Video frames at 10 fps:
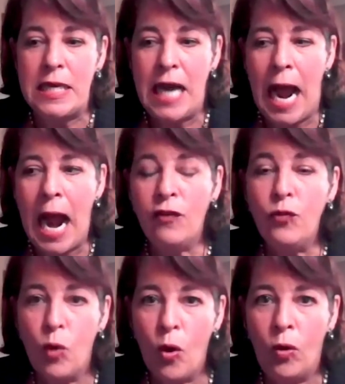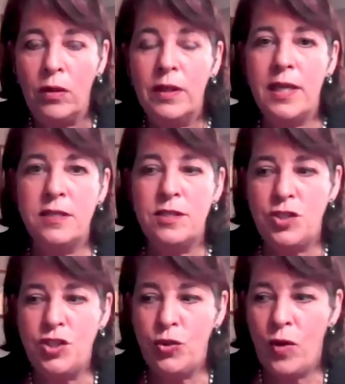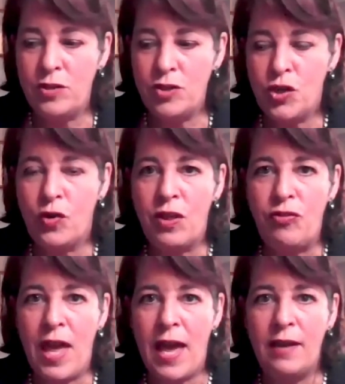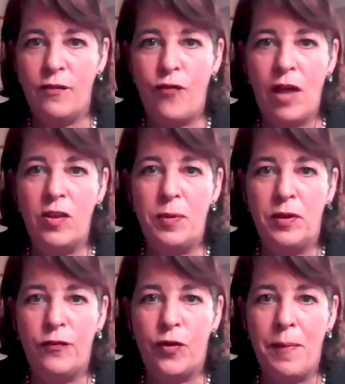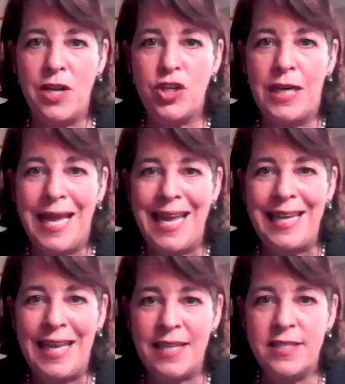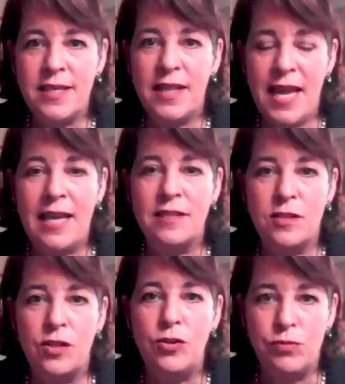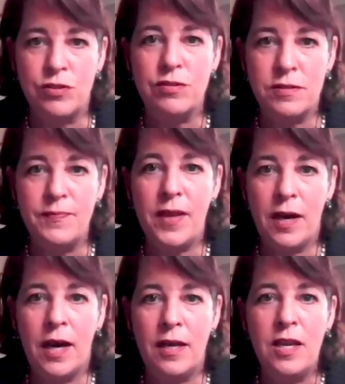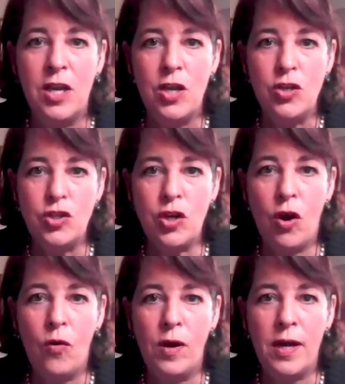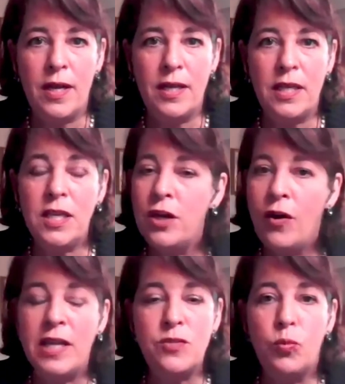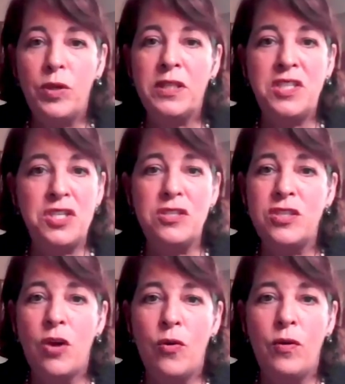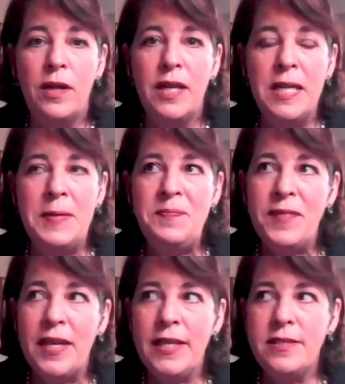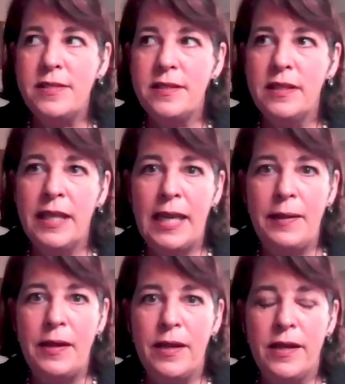our role is to ensure that valuable information gets into the hands of the users. So, it's really just it's like